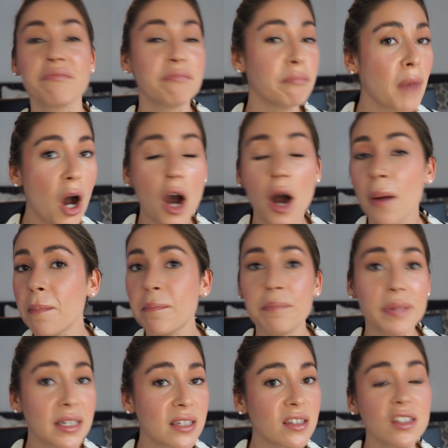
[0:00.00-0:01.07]
mom,
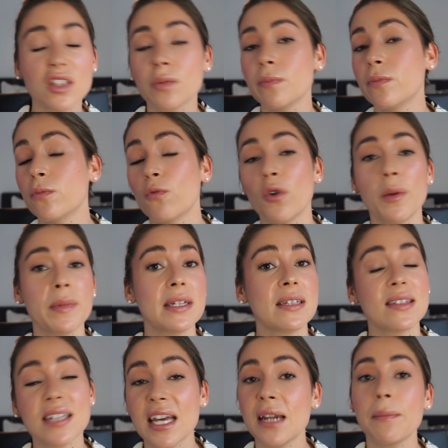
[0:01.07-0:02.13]
businesswoman,
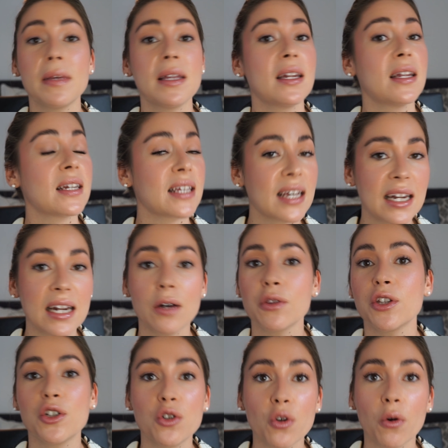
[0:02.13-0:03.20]
10-minute, get out
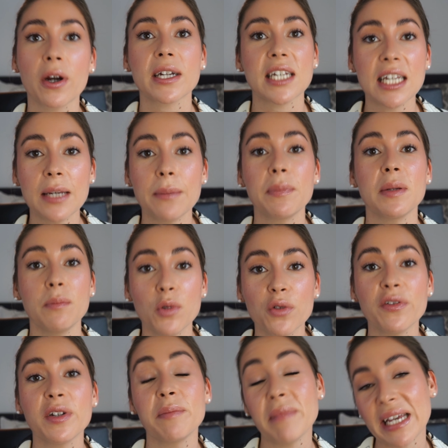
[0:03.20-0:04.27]
the door, keep it
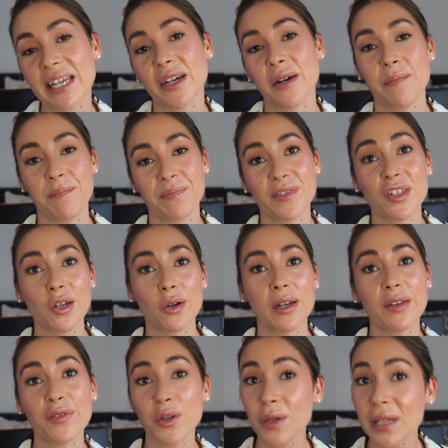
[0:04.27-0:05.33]
moving makeup. So
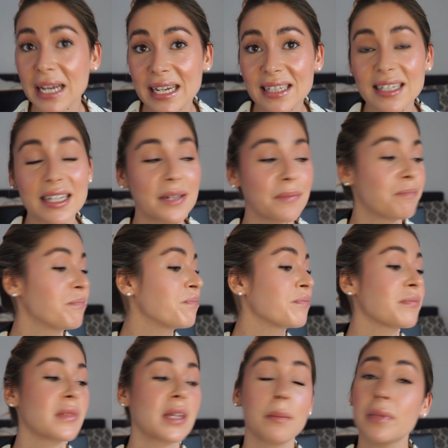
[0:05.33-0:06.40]
if you liked it,
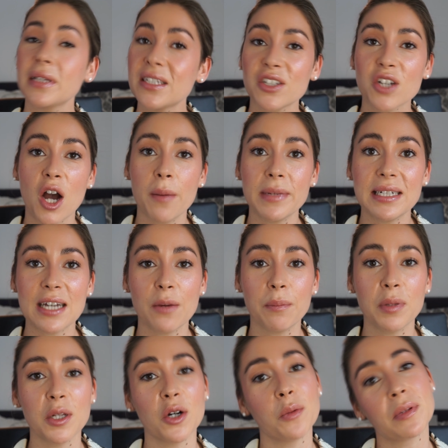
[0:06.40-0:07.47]
please comment down
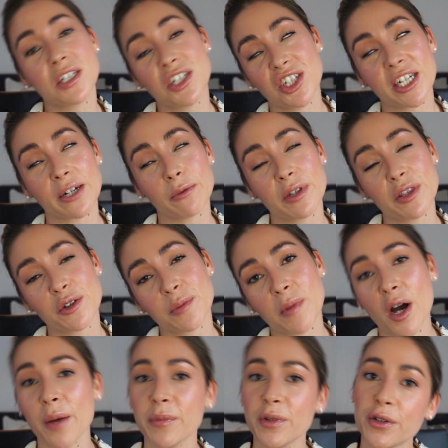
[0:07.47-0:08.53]
below. Please share it with your
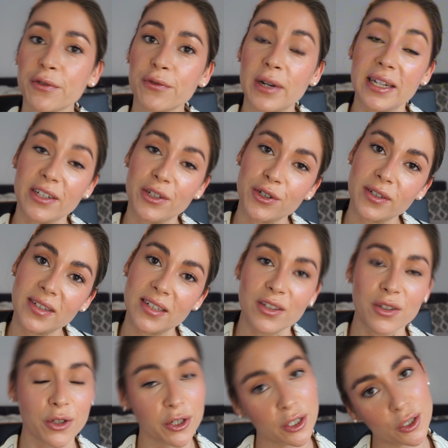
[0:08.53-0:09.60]
mom, your friend, your
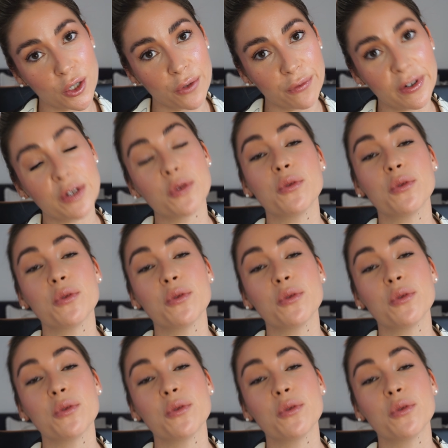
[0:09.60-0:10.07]
sister, your girlfriend,